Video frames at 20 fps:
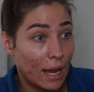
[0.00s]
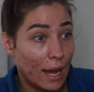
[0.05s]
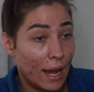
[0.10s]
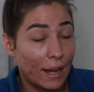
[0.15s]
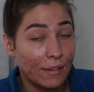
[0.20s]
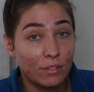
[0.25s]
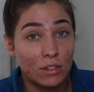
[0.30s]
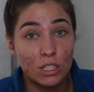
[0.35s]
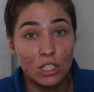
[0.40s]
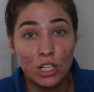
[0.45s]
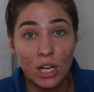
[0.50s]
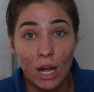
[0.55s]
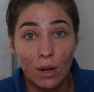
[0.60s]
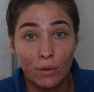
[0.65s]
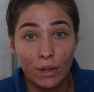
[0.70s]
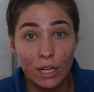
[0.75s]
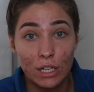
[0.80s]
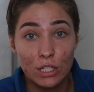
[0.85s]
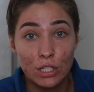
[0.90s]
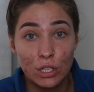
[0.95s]
I have to
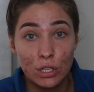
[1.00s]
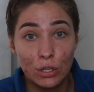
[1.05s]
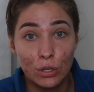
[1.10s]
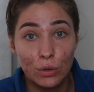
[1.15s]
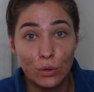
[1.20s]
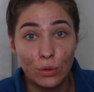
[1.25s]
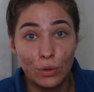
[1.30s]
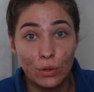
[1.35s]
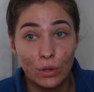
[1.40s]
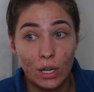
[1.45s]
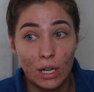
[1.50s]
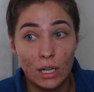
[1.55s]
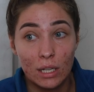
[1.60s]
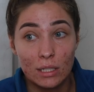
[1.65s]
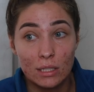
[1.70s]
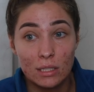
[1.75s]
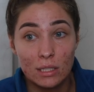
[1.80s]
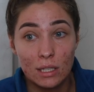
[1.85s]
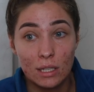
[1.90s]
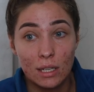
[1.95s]
shower at 2
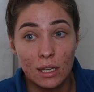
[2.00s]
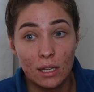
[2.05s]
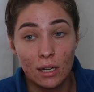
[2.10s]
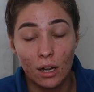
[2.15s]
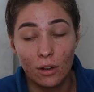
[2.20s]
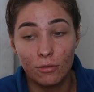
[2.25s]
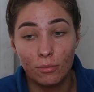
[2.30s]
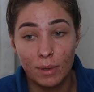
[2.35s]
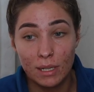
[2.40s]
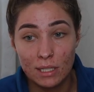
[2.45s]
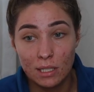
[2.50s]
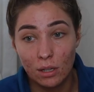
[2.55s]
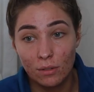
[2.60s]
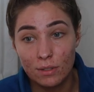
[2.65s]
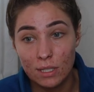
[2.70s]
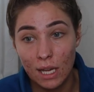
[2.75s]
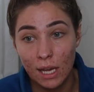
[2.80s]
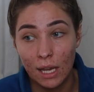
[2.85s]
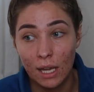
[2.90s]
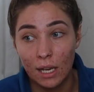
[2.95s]
to get off my
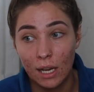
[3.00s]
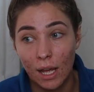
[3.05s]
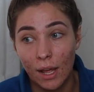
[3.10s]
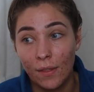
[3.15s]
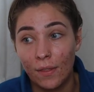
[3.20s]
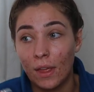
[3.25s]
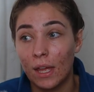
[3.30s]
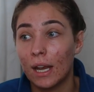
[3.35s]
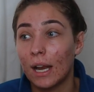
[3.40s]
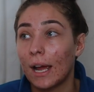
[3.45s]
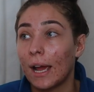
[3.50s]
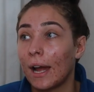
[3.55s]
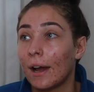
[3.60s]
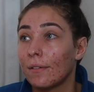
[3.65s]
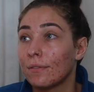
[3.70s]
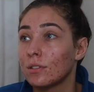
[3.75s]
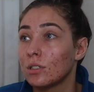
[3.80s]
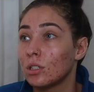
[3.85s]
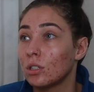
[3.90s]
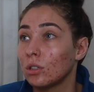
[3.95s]
self tan and then I
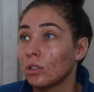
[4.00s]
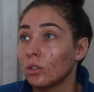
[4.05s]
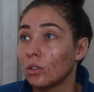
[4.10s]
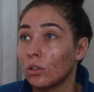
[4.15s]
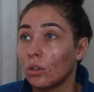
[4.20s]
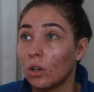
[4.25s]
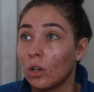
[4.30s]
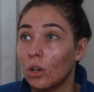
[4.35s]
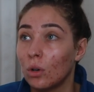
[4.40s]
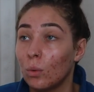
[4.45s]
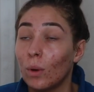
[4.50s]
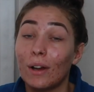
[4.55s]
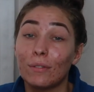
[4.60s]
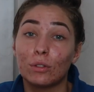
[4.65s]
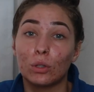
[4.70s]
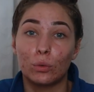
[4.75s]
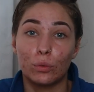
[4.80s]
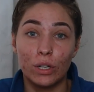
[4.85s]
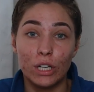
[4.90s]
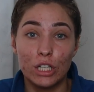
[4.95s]
have to, well I
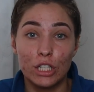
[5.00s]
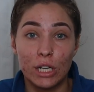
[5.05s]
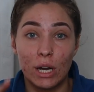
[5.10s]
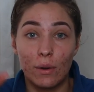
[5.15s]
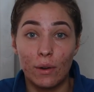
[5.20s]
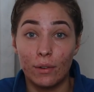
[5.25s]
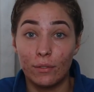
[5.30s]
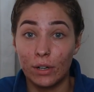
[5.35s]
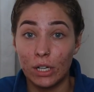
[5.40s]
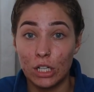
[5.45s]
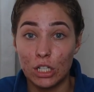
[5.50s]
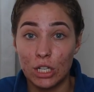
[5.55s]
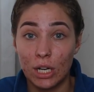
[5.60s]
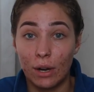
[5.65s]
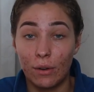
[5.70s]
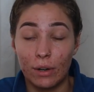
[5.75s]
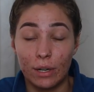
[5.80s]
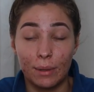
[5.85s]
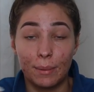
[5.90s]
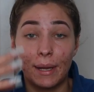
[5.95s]
have to re-shower, I've already showered.